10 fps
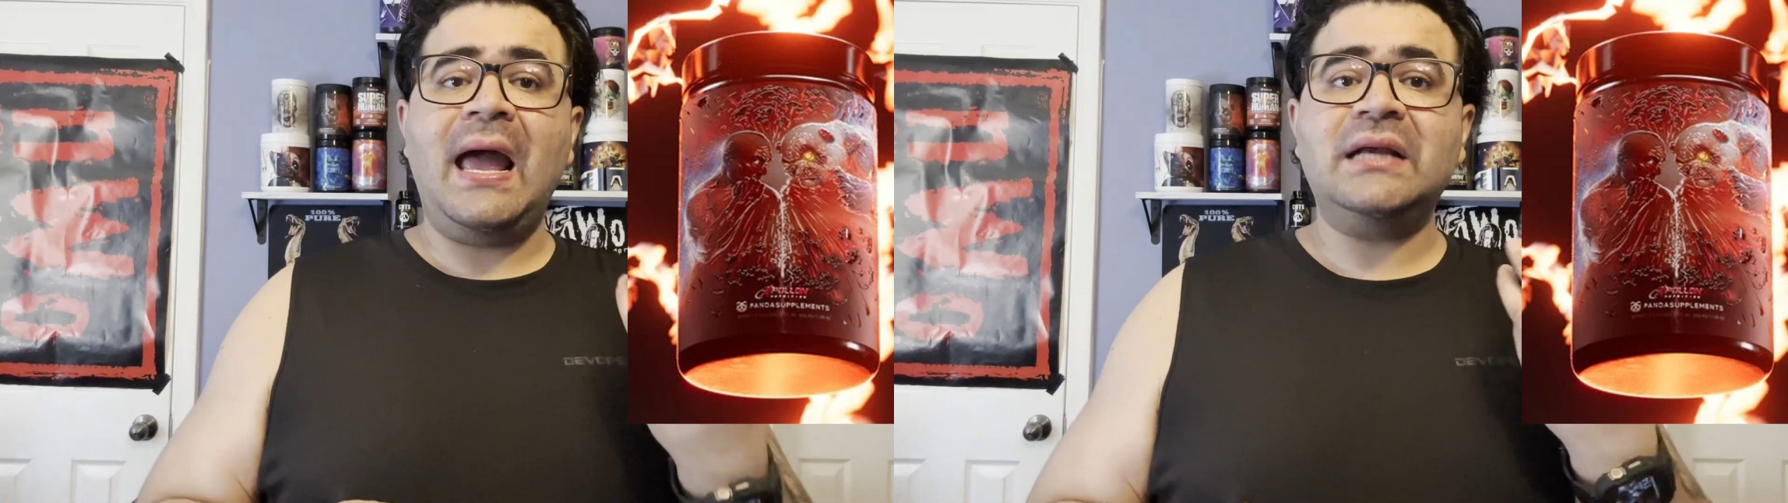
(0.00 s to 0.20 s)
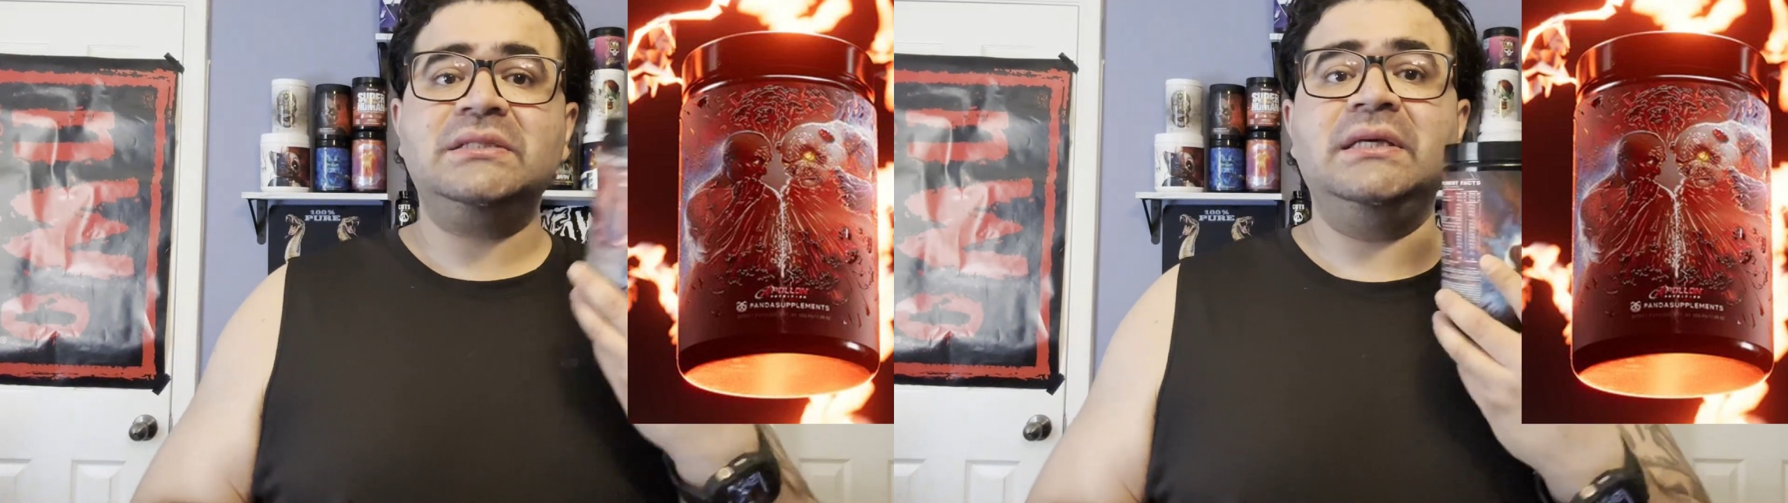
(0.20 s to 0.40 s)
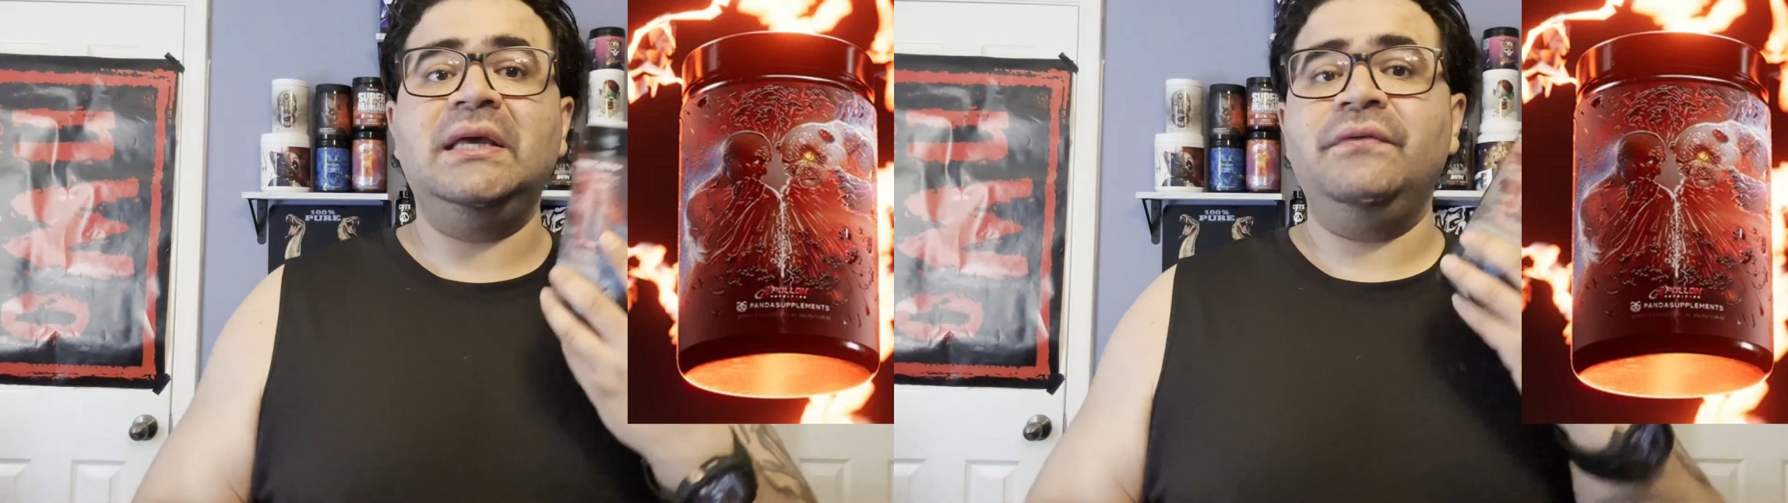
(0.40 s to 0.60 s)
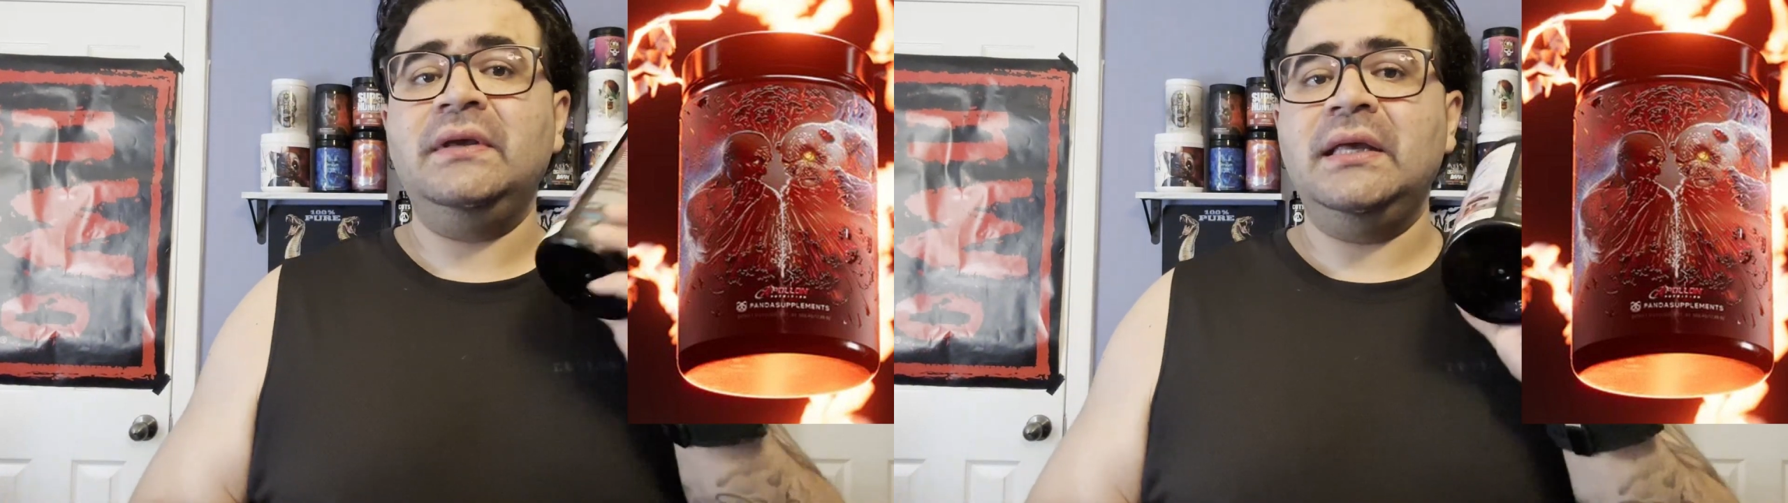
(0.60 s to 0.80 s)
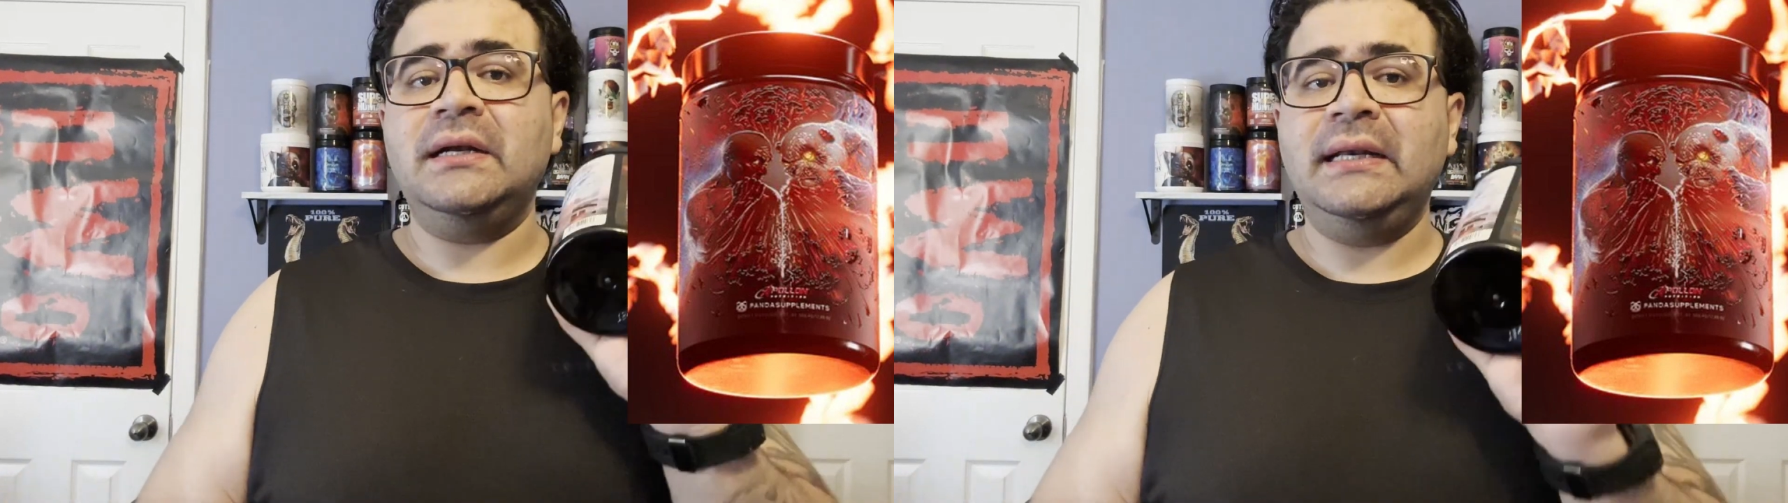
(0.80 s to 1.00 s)
actually giving
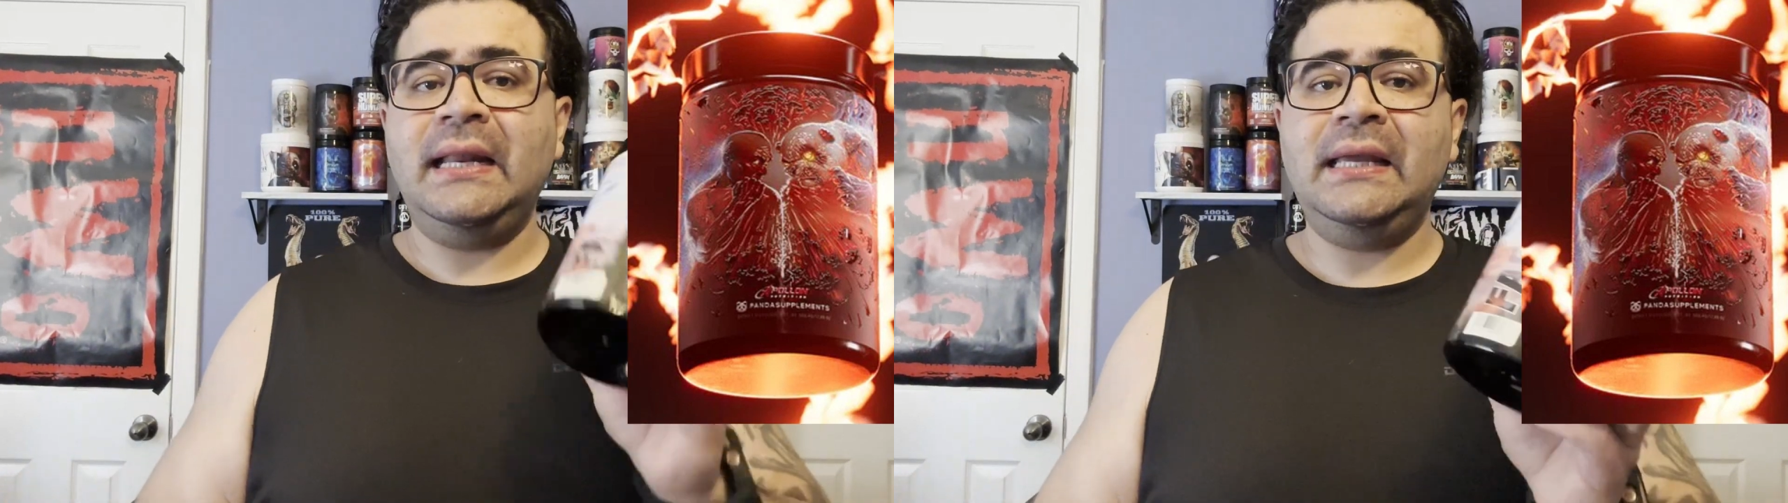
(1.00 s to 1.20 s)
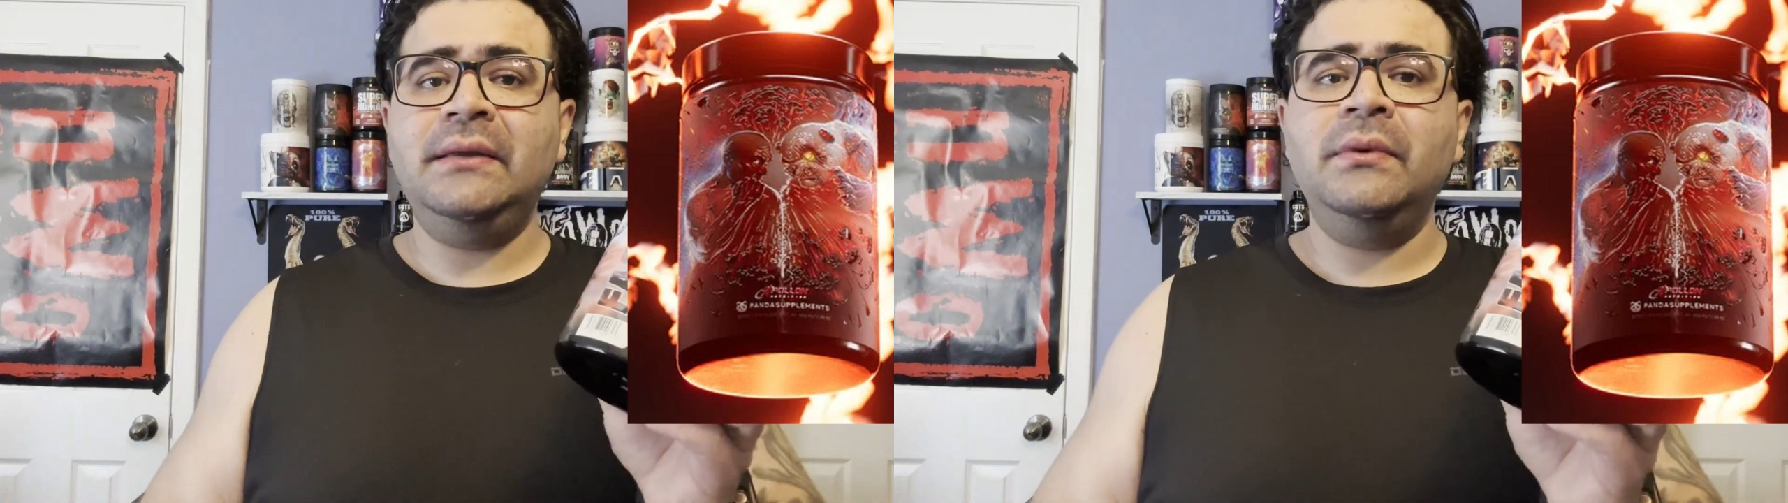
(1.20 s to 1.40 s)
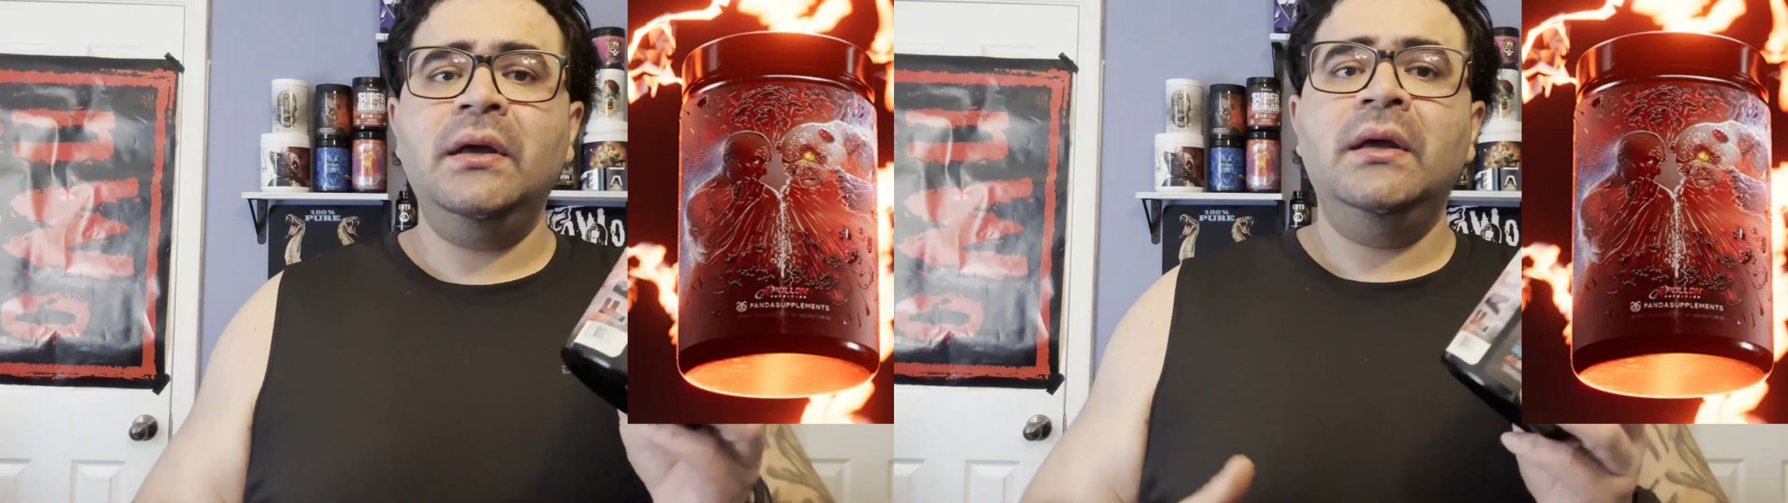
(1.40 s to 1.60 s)
it a name,